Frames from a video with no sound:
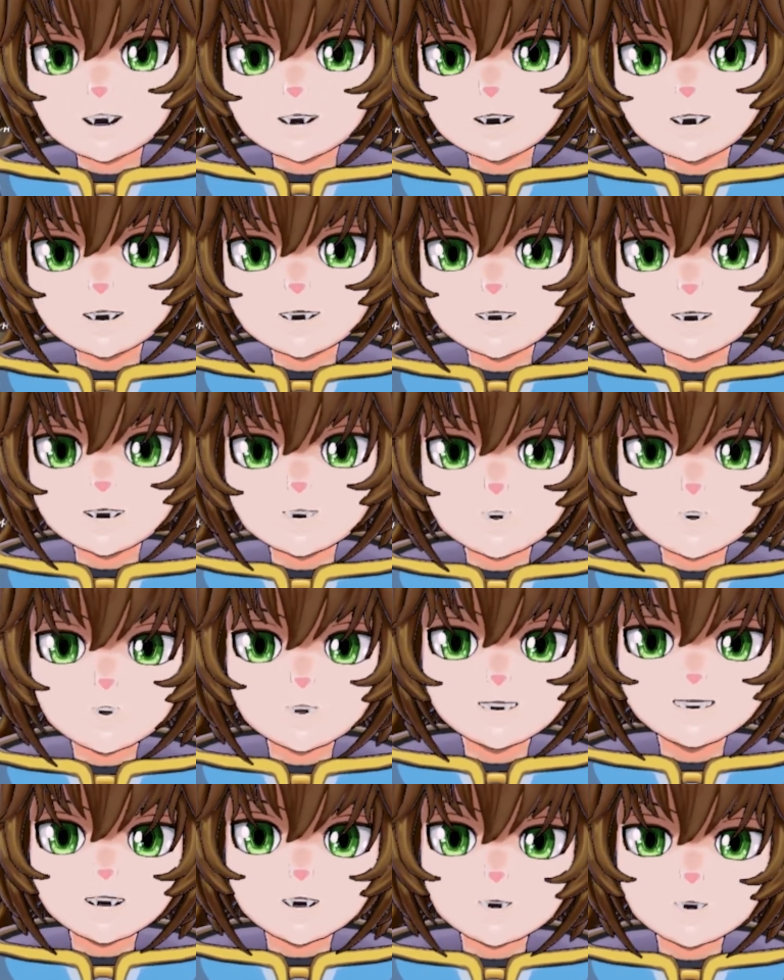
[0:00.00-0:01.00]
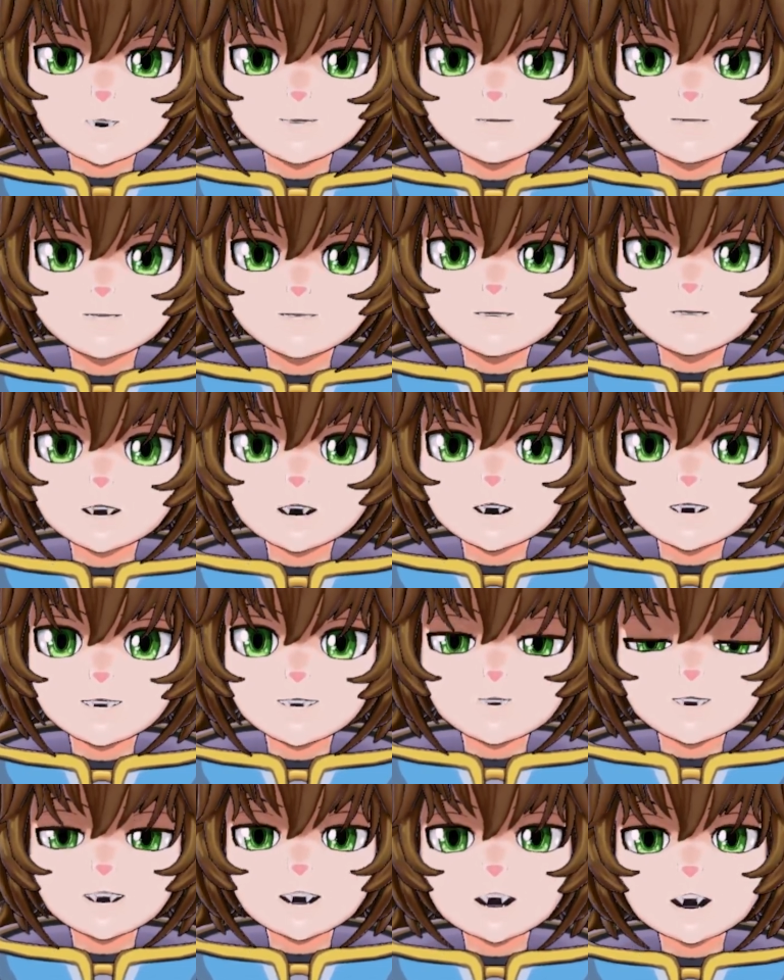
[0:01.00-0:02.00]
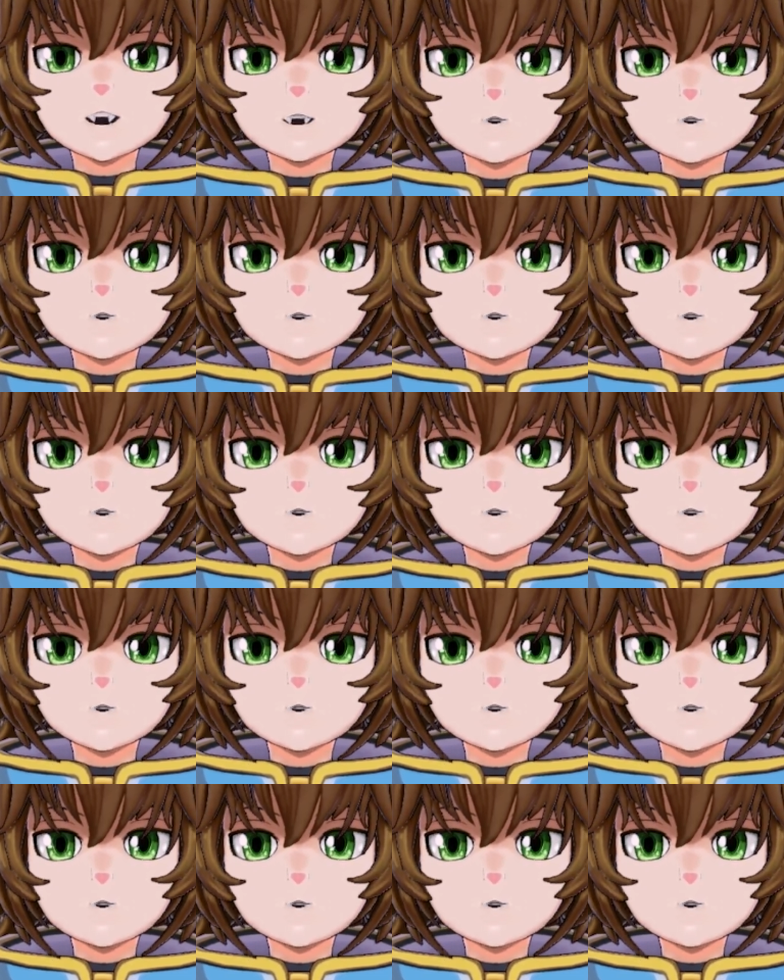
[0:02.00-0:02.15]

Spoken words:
If you think I'm